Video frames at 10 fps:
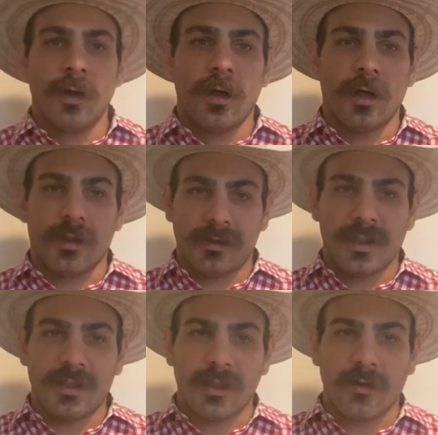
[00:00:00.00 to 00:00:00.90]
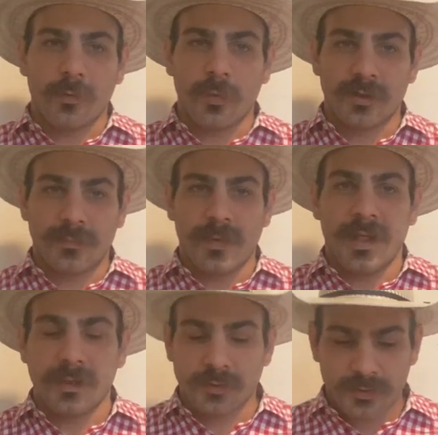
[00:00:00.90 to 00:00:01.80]
uh, take the other ones
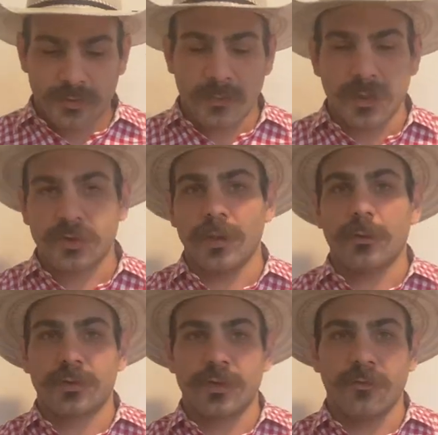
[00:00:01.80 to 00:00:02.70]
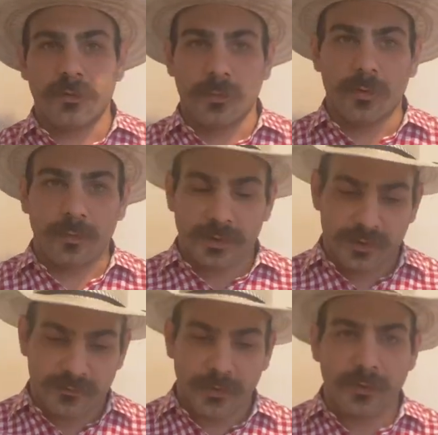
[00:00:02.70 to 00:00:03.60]
back just to make sure I was comfortable, which is
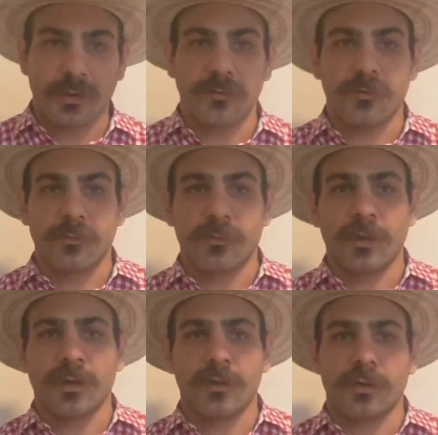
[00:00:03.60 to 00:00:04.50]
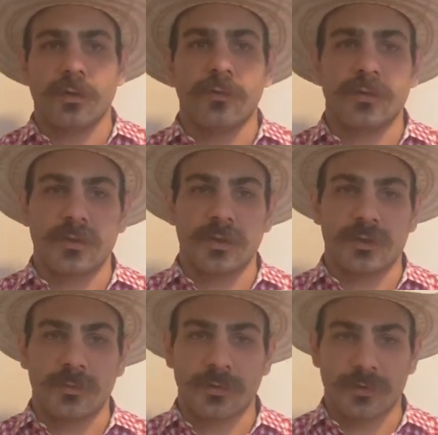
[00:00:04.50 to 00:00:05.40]
very good from uh, Tecovas
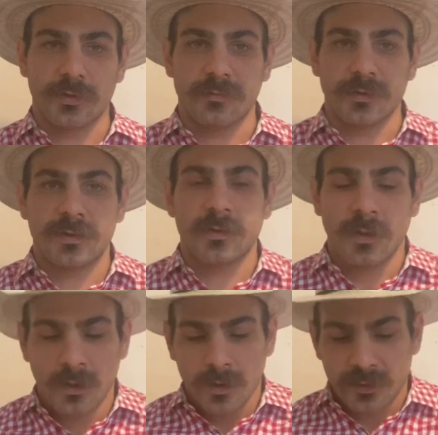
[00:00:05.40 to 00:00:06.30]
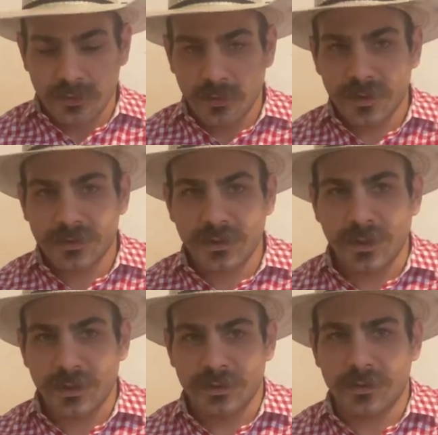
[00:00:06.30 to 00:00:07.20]
customer service. So let's see
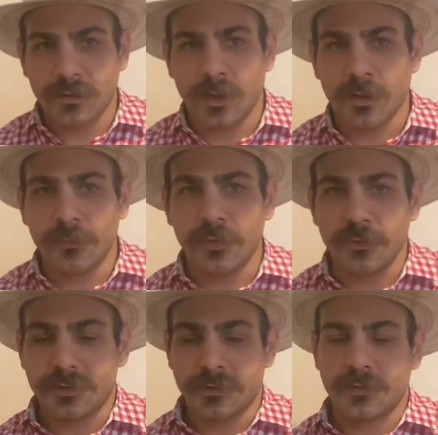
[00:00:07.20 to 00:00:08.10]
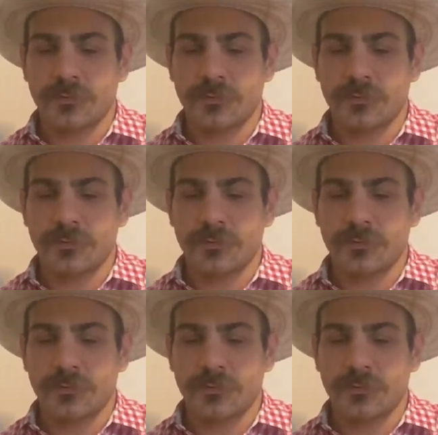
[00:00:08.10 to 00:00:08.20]
these uh, boots.